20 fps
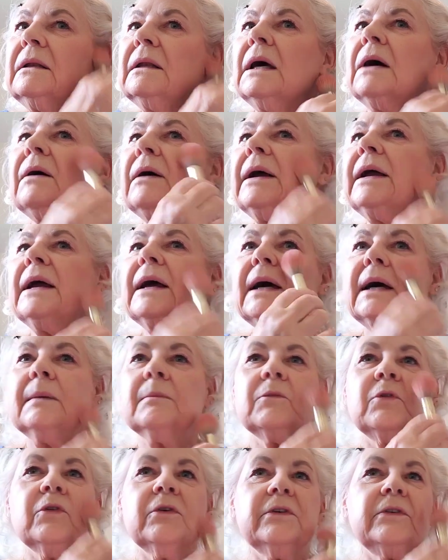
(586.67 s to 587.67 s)
Now I
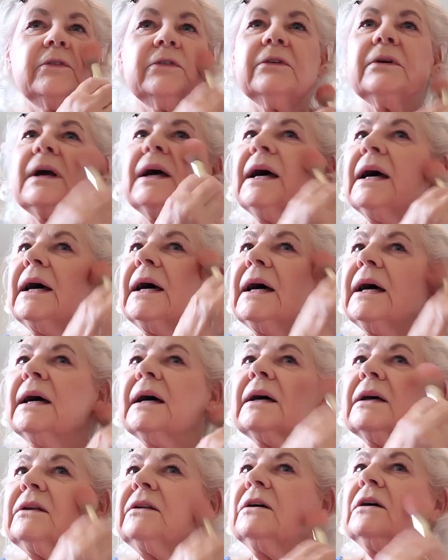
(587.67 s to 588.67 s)
am going to
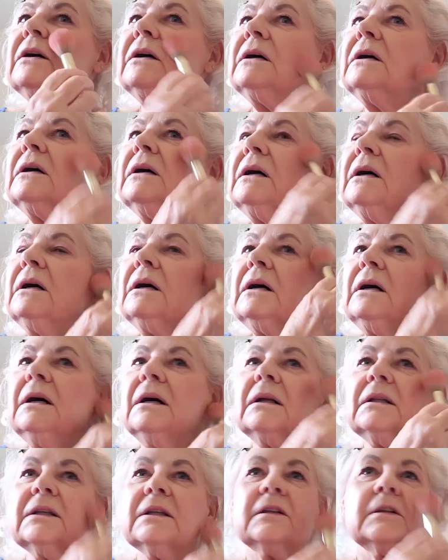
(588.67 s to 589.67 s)
add
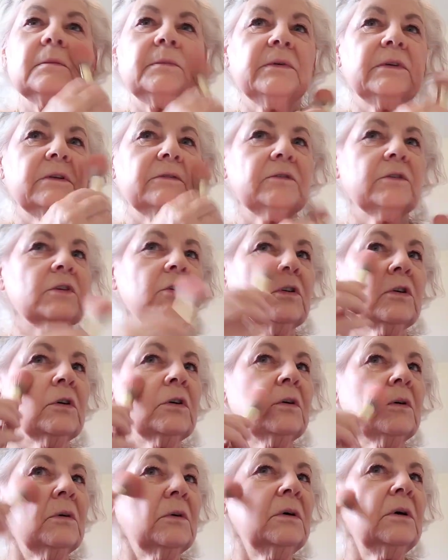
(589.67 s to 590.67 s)
a little bit of
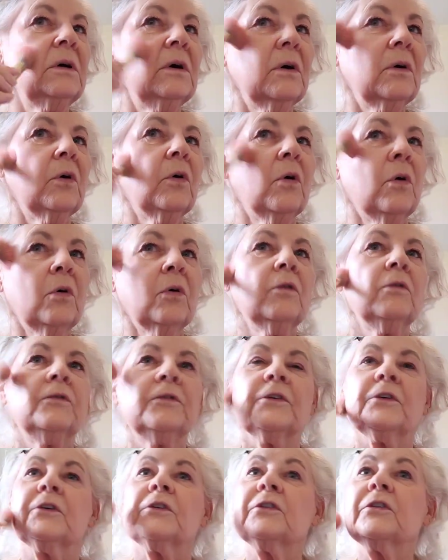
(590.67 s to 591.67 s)
glow
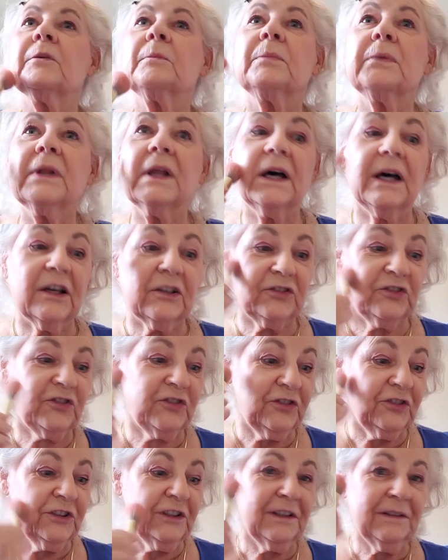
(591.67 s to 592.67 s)
over the
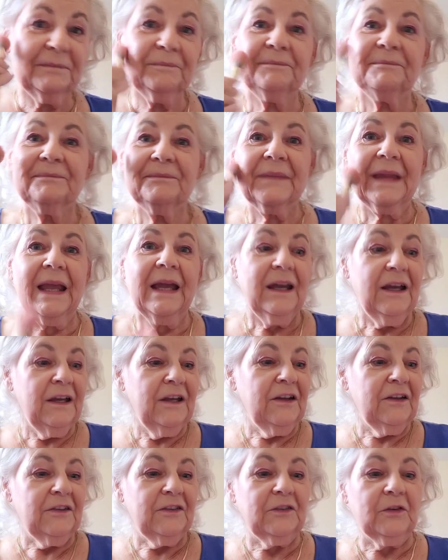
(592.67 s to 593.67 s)
blush.
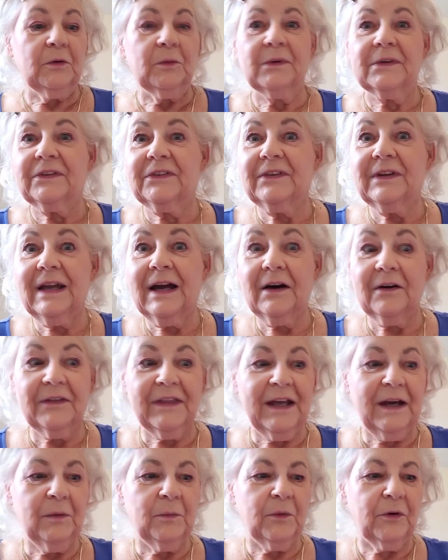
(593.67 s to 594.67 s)
So we'll see how
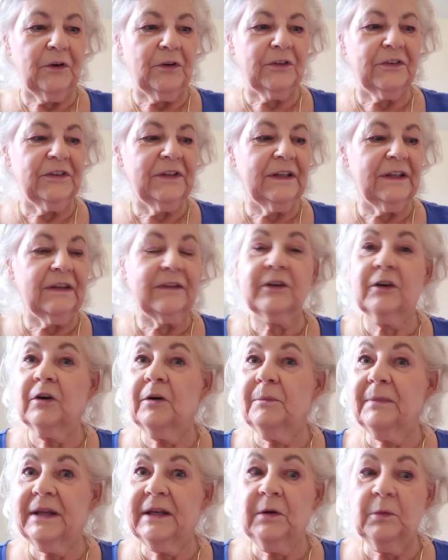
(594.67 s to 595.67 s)
that works. And there
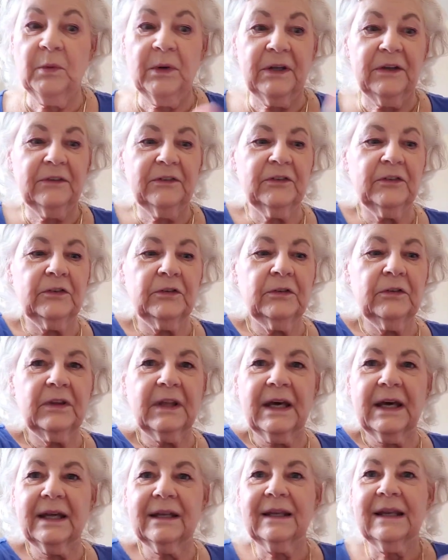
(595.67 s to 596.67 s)
are many ways to do
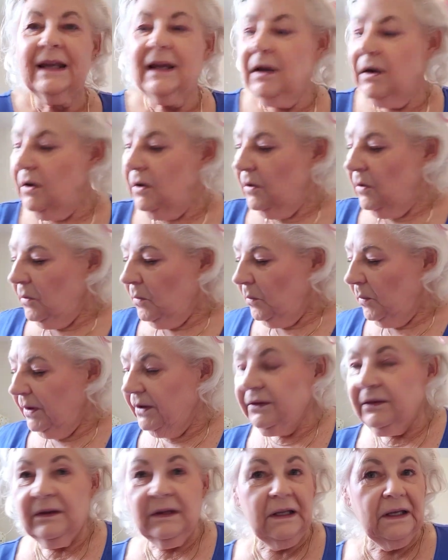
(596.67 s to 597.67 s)
that.
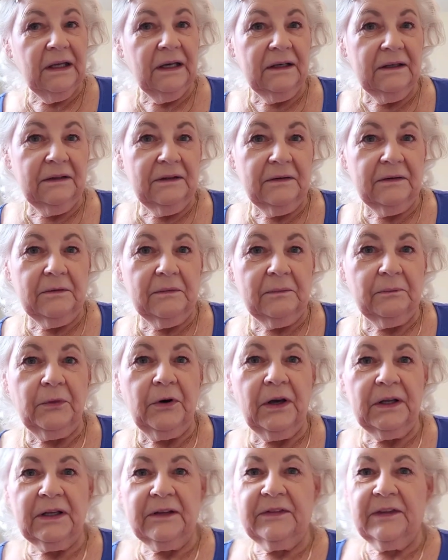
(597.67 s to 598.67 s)
One
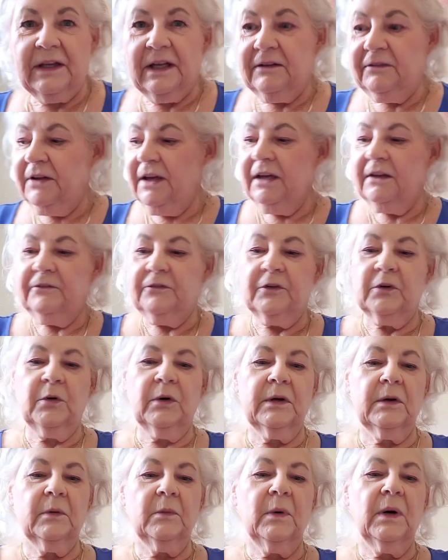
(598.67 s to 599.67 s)
product that I've had for
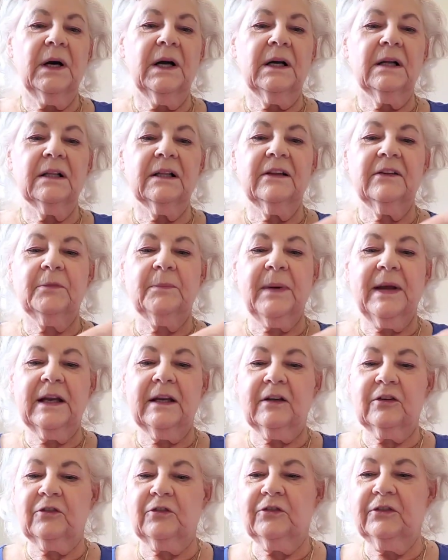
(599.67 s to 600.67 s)
quite a while is by
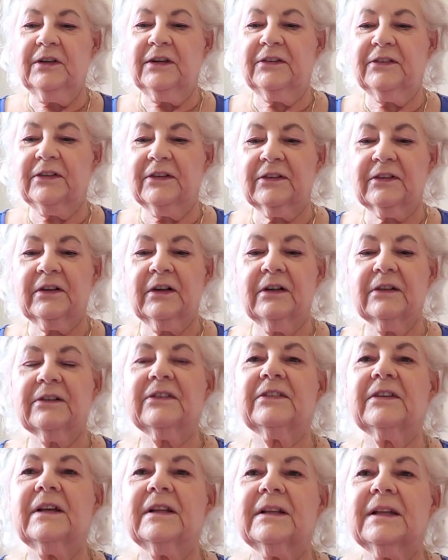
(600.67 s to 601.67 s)
Catrice. It's called
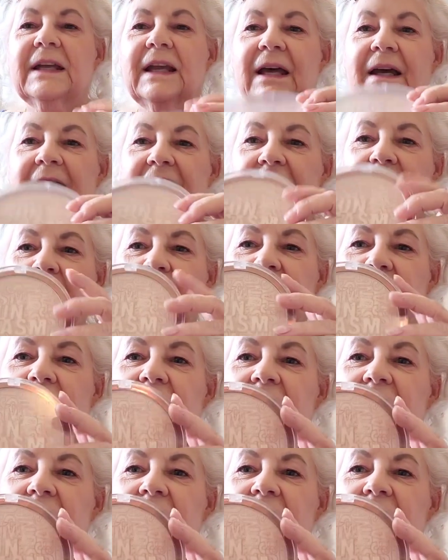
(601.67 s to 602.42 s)
Sungasm.